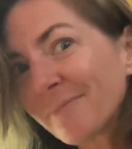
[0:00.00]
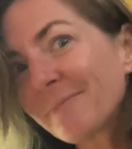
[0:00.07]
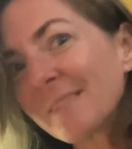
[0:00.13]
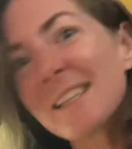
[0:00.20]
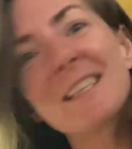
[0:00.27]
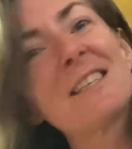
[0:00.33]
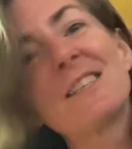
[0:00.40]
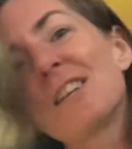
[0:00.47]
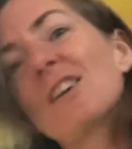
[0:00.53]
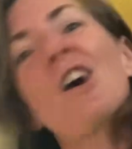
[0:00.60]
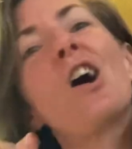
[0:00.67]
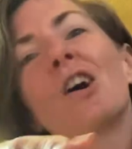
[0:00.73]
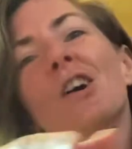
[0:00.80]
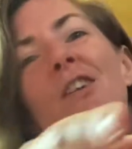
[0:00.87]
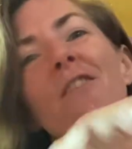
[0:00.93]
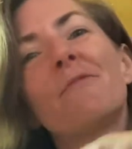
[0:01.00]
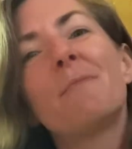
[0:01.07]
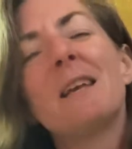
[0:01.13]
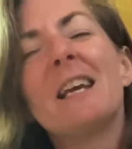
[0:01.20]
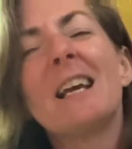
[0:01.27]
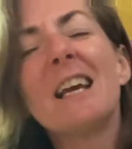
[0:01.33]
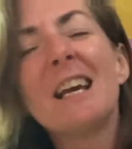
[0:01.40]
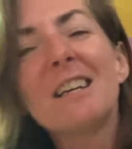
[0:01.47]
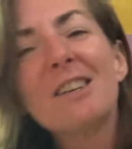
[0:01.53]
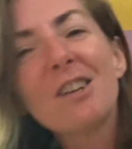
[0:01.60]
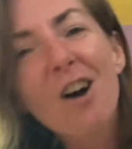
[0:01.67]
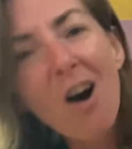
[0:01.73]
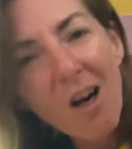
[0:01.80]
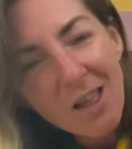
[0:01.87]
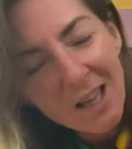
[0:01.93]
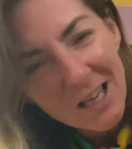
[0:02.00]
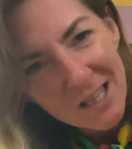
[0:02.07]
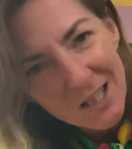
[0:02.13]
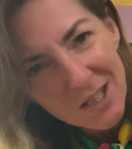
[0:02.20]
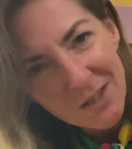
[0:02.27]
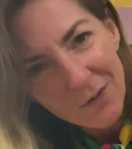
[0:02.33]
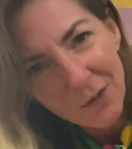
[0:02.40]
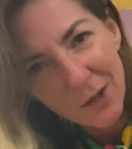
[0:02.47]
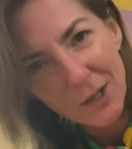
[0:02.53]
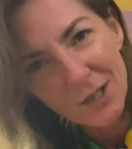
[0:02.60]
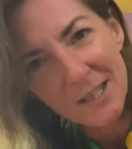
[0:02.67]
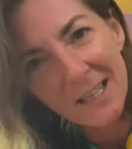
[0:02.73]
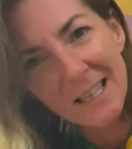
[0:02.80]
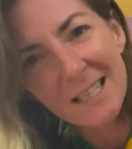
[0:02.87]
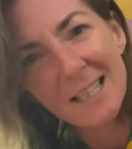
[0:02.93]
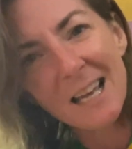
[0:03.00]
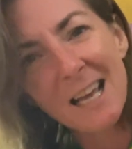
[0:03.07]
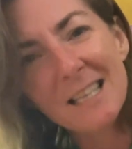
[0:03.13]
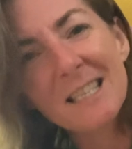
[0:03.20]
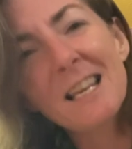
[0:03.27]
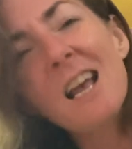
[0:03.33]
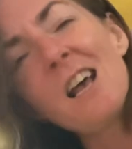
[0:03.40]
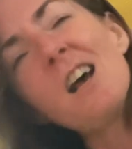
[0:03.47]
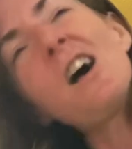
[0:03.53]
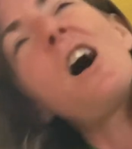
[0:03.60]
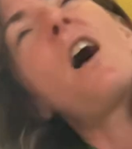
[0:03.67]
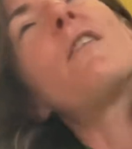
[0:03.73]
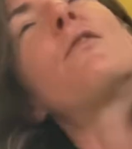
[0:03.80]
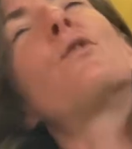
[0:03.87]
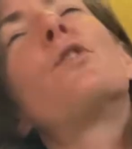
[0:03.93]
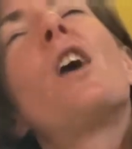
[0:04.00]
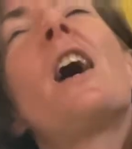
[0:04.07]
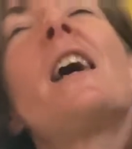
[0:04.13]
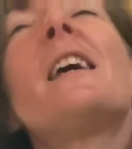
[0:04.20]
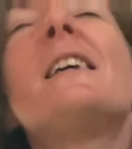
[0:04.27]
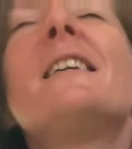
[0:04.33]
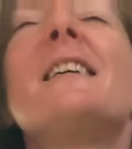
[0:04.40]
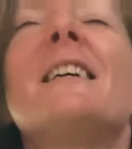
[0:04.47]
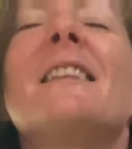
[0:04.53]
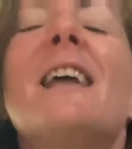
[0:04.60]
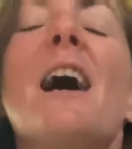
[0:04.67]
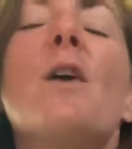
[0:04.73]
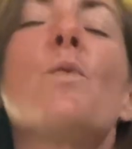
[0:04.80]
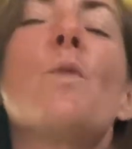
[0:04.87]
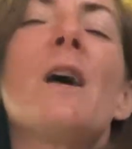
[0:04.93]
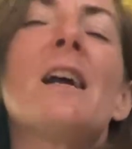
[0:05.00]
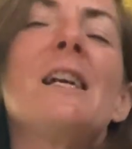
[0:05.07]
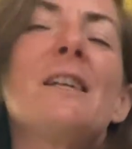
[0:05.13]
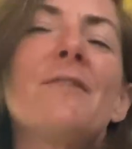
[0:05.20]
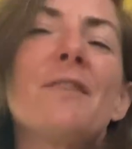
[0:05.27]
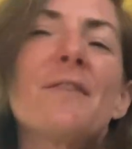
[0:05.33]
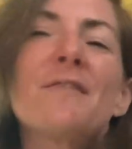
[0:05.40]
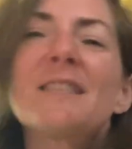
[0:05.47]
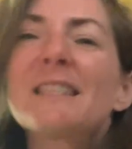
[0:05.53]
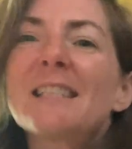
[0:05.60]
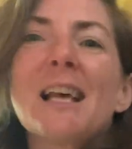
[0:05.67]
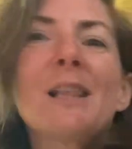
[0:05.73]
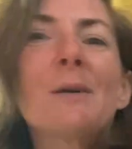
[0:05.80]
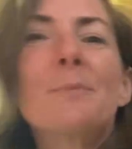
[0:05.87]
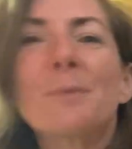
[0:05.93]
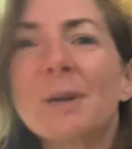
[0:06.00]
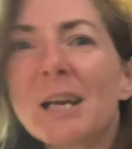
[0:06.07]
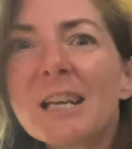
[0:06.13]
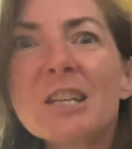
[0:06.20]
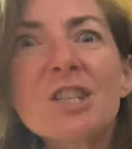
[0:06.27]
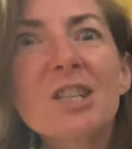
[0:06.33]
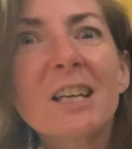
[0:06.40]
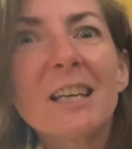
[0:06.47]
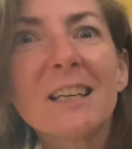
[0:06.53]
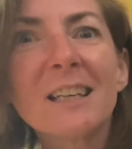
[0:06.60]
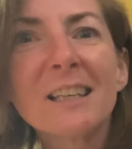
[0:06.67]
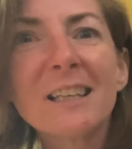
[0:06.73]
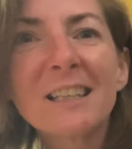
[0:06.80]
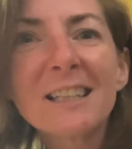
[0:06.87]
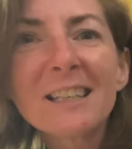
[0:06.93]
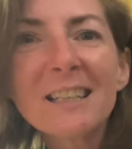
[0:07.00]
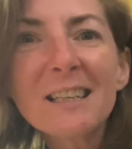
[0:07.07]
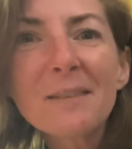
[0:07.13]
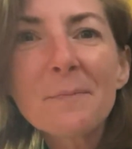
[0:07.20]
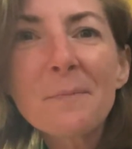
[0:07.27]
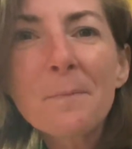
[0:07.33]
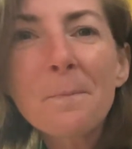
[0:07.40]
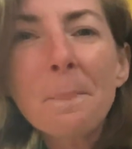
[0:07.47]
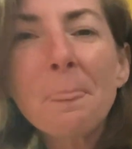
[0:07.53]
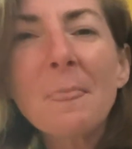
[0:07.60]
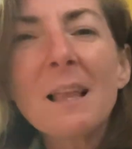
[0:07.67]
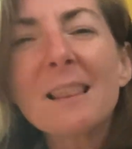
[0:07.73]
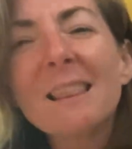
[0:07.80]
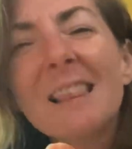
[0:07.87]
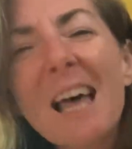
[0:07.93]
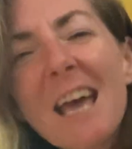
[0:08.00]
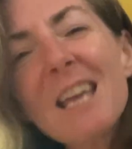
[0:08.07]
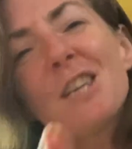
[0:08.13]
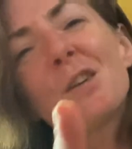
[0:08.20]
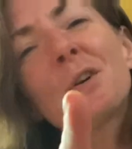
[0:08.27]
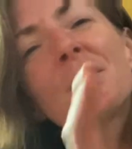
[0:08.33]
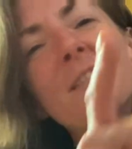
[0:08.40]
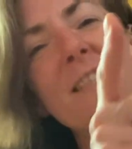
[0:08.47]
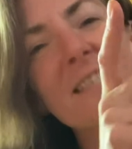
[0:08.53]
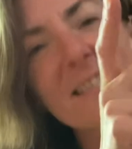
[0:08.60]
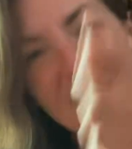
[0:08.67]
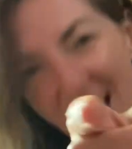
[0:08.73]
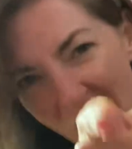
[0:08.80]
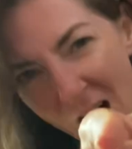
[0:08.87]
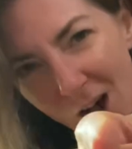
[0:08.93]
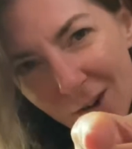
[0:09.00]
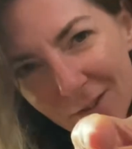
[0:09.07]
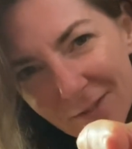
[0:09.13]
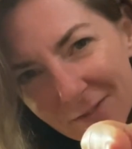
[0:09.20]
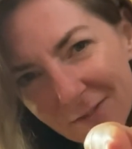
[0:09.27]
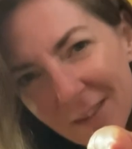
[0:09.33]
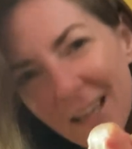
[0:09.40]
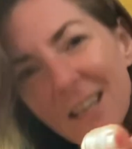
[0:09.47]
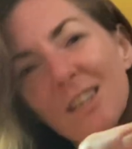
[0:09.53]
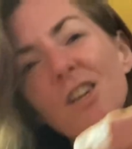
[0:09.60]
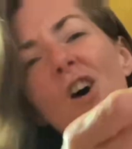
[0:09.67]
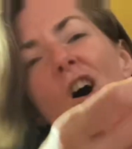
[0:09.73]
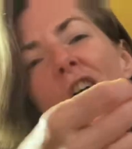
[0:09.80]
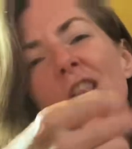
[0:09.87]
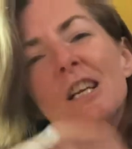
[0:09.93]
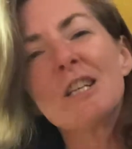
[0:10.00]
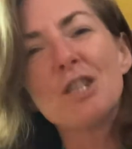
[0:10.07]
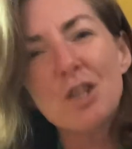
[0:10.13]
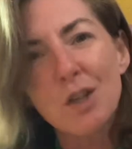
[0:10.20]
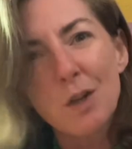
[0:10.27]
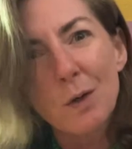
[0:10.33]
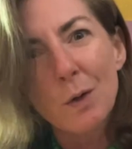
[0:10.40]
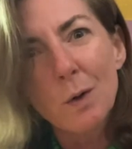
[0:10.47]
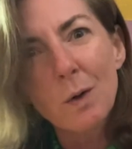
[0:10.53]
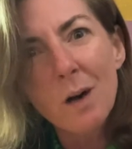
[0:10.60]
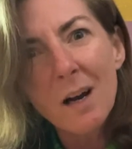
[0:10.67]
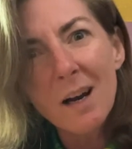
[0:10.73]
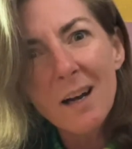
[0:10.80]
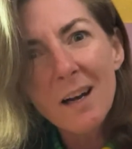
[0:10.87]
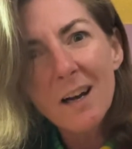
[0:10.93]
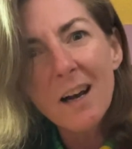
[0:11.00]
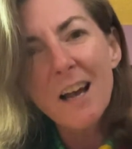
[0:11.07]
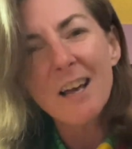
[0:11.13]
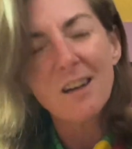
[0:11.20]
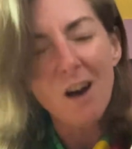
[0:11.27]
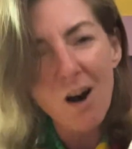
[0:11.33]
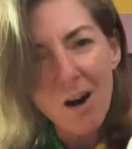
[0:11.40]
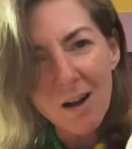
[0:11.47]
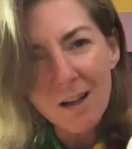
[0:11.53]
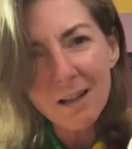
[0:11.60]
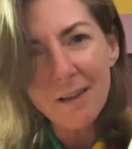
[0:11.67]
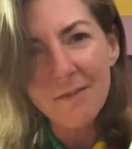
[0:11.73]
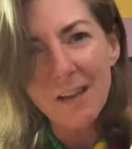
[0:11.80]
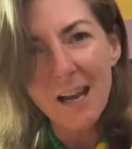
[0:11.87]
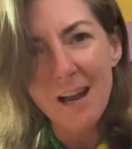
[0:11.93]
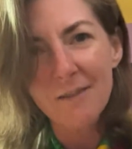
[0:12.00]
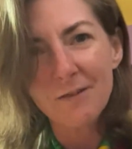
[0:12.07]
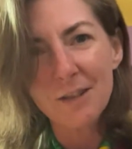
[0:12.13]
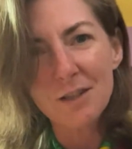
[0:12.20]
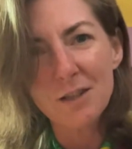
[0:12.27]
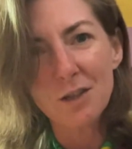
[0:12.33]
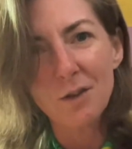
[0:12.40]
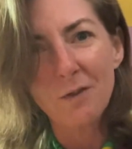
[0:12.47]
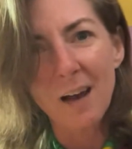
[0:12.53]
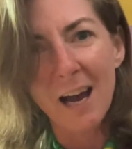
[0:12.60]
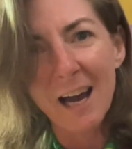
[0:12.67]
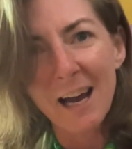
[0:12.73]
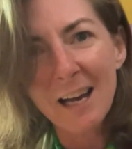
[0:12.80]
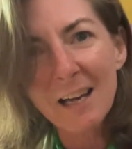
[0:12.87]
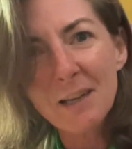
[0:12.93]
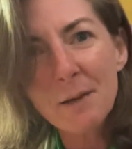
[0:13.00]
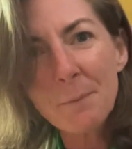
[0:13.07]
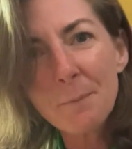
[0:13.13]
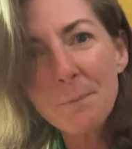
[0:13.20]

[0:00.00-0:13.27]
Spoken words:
This is a card of being acknowledged for your success, of riding that wave of celebration. Let yourself acknowledge you and all of the efforts you've had,